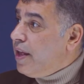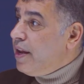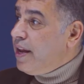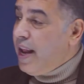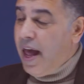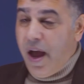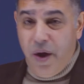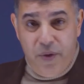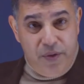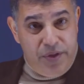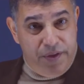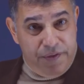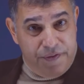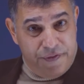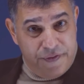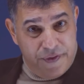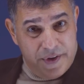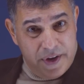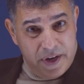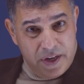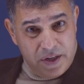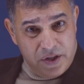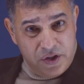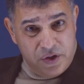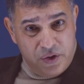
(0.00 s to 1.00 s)
Now the
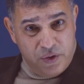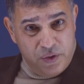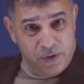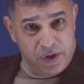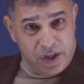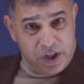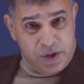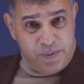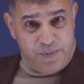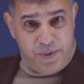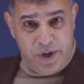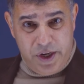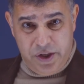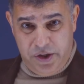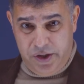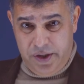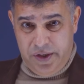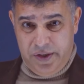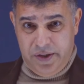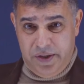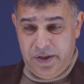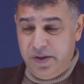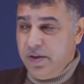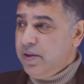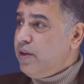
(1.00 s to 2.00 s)
first 2
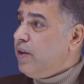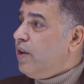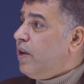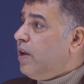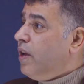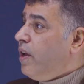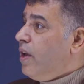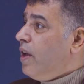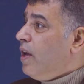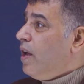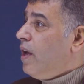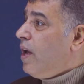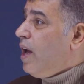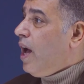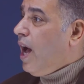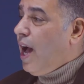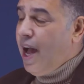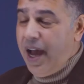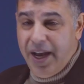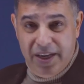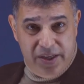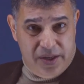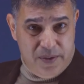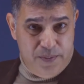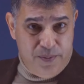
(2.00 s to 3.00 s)
expressions,
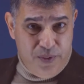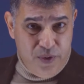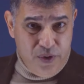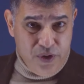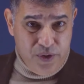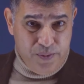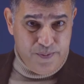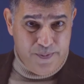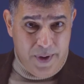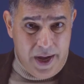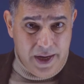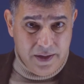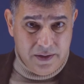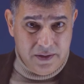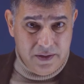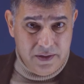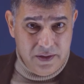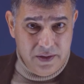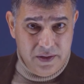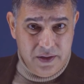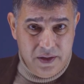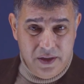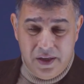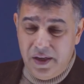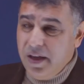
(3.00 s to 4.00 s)
I suppose but
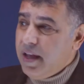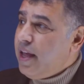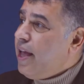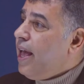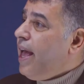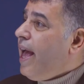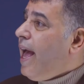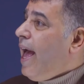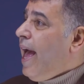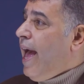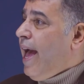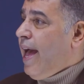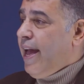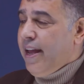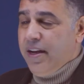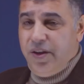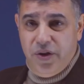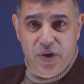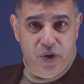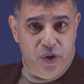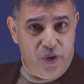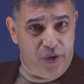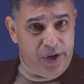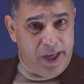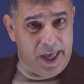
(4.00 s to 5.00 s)
and
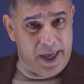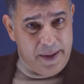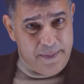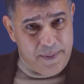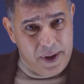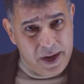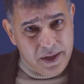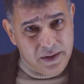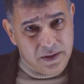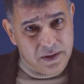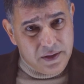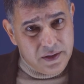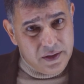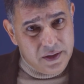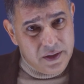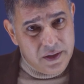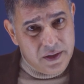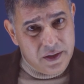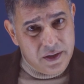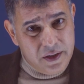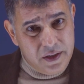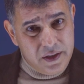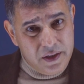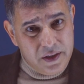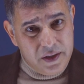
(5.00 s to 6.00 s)
okay but,
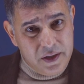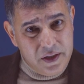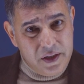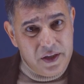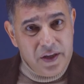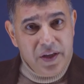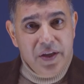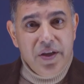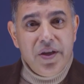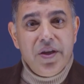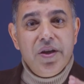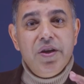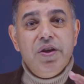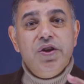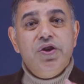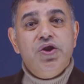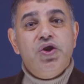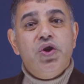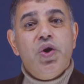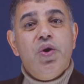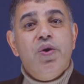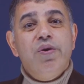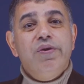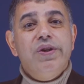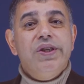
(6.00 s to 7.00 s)

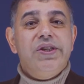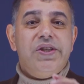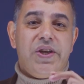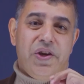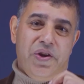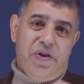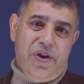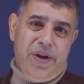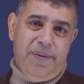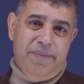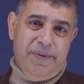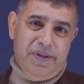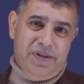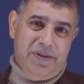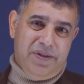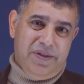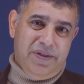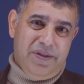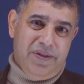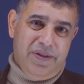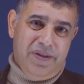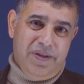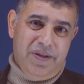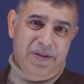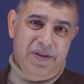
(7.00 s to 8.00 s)
show disagreement,
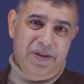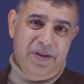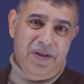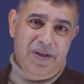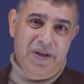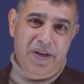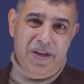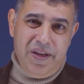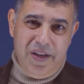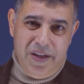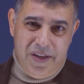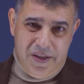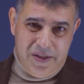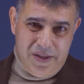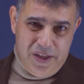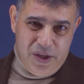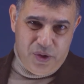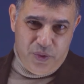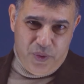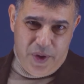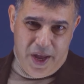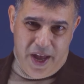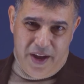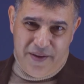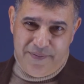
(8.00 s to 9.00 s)

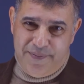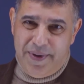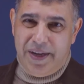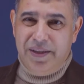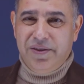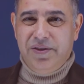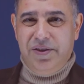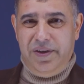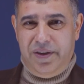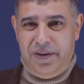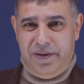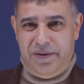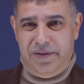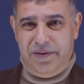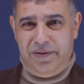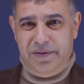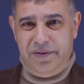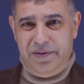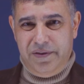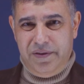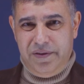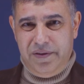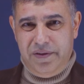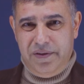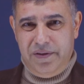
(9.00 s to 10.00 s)
since we have but here.
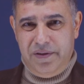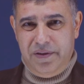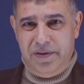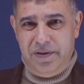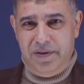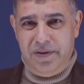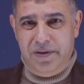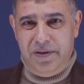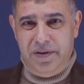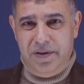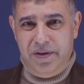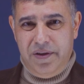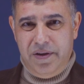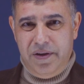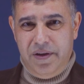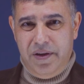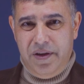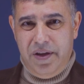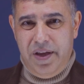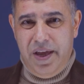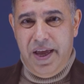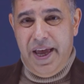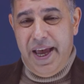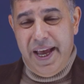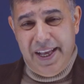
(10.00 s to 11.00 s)

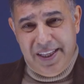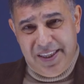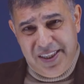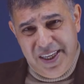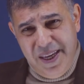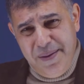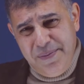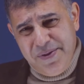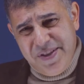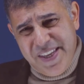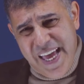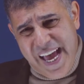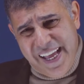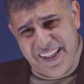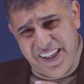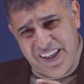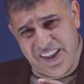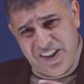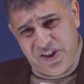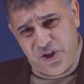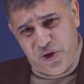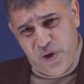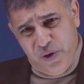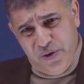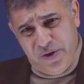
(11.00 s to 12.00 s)
It seems that
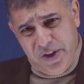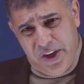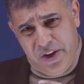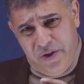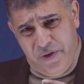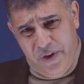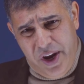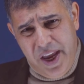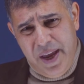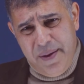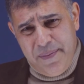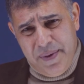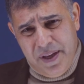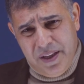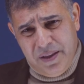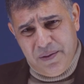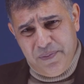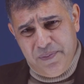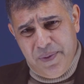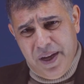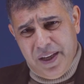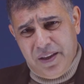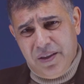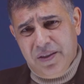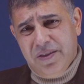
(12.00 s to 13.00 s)
it shows
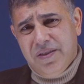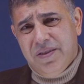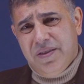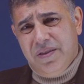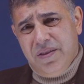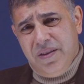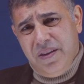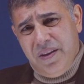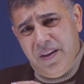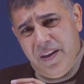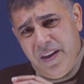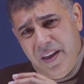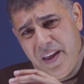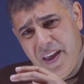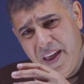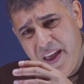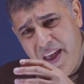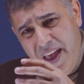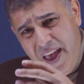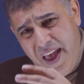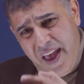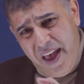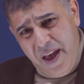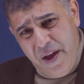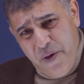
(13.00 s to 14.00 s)
agreement, but
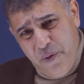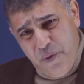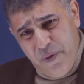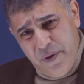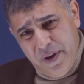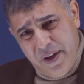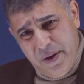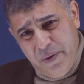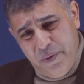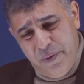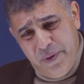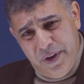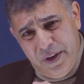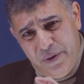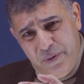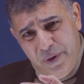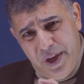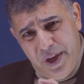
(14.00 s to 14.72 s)
when